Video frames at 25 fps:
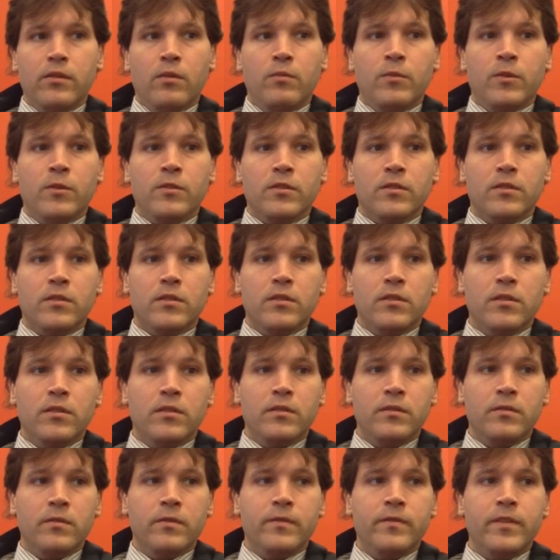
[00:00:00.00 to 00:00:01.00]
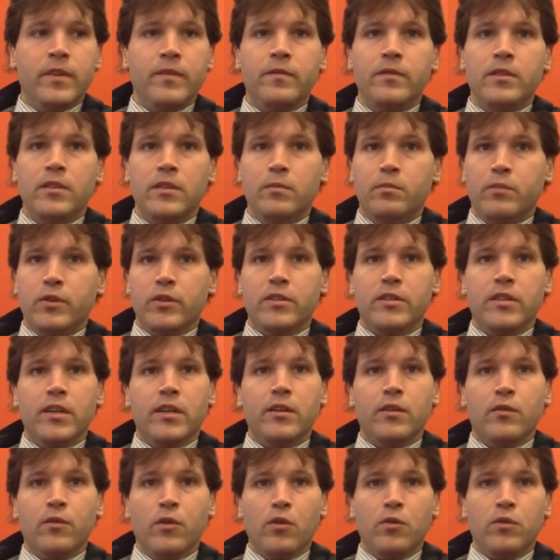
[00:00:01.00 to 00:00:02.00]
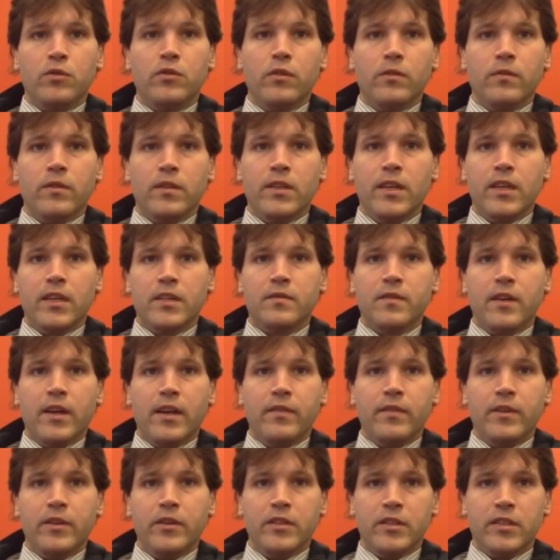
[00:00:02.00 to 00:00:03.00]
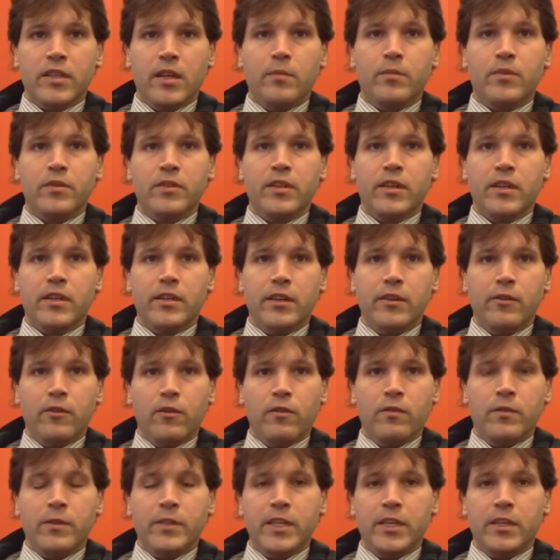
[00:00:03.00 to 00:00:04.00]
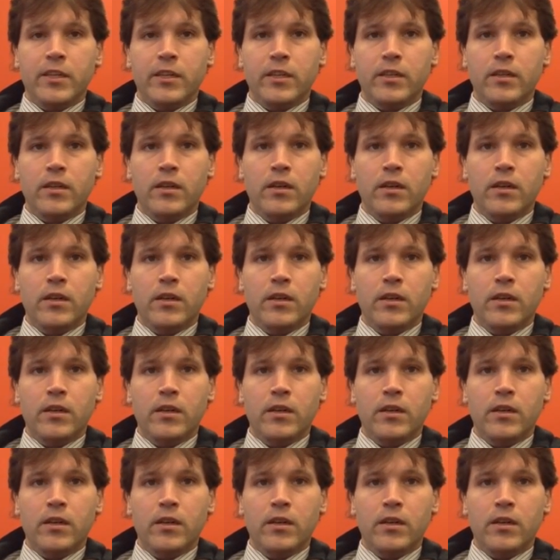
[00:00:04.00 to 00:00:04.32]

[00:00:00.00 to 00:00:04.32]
almost 50% growth over the next 5 years, 10% year over year.